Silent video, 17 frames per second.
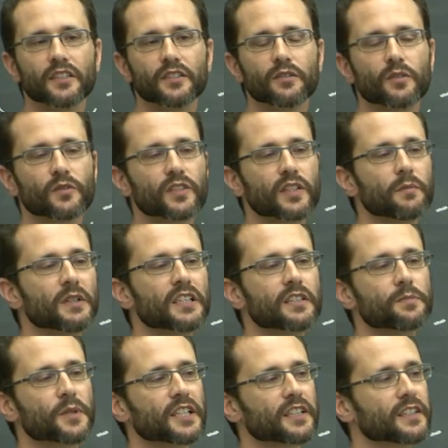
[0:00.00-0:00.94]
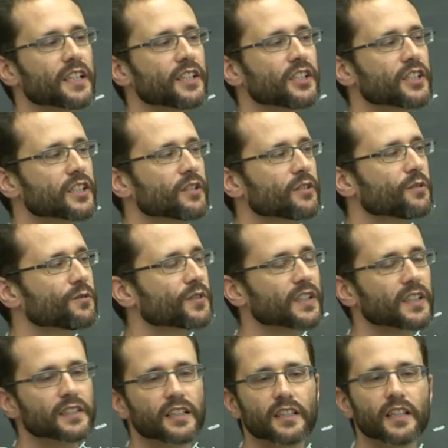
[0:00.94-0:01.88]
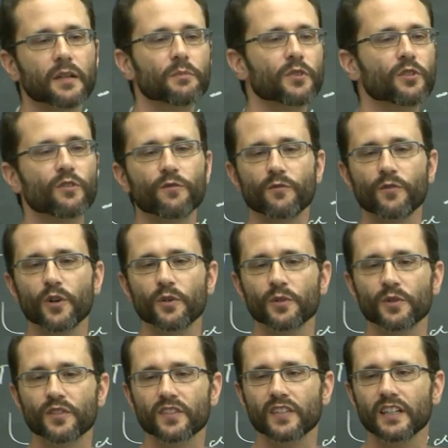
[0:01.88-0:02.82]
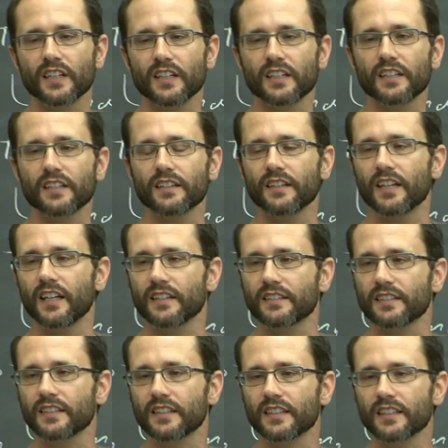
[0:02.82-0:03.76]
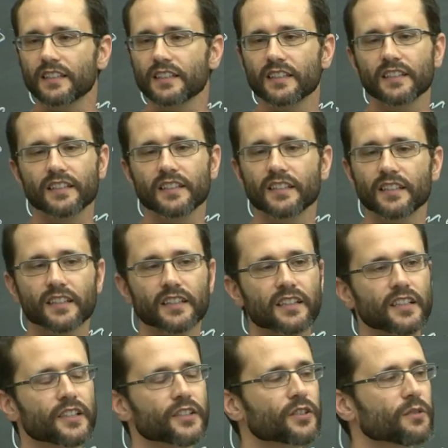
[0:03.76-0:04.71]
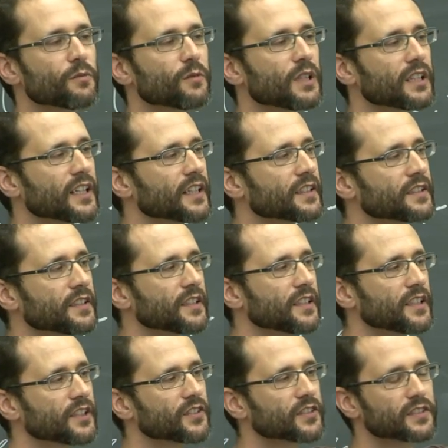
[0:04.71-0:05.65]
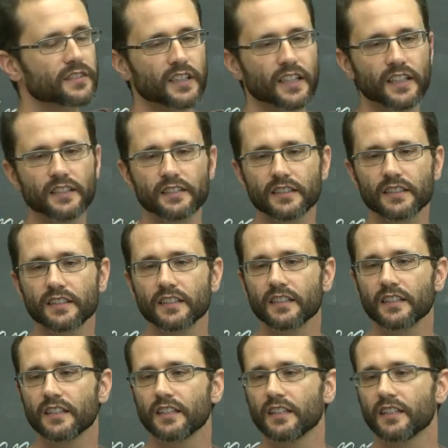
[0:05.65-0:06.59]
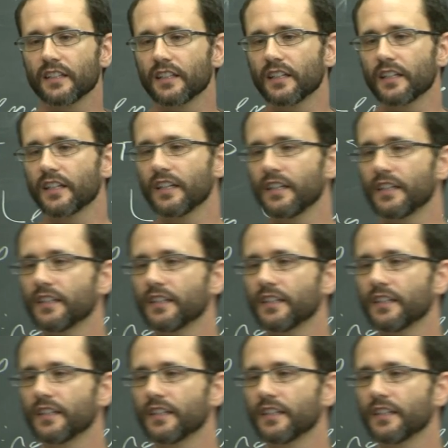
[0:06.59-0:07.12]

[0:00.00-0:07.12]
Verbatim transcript: you know some expectation of say the number of votes that uh, Clinton will get in each state uh,